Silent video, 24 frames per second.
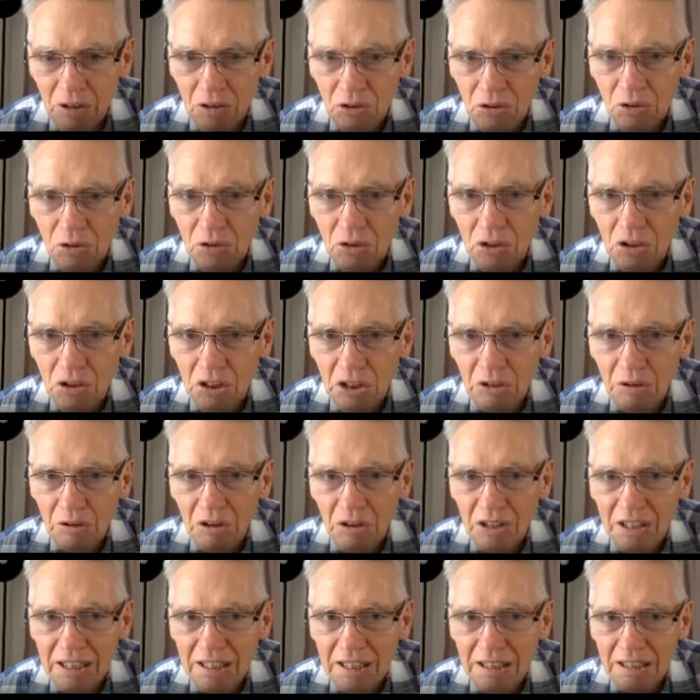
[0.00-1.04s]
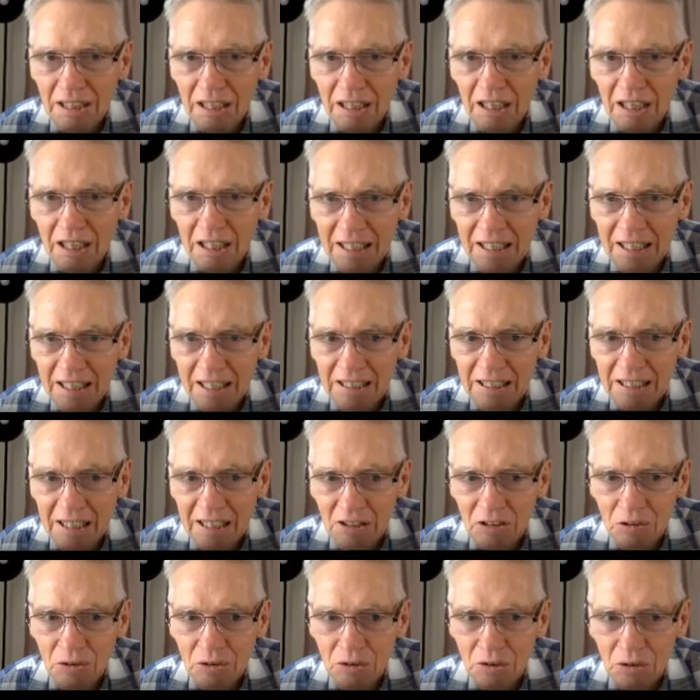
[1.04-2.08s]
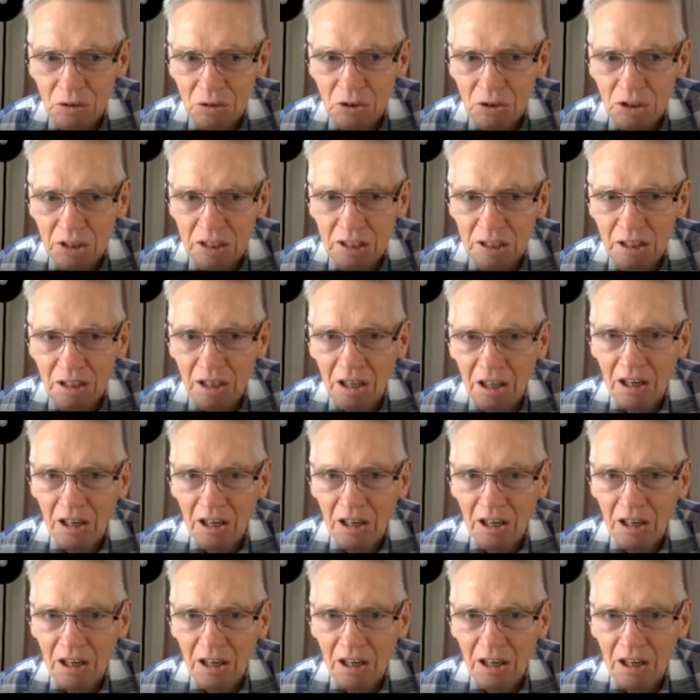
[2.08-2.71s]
you can go ahead and do the learning.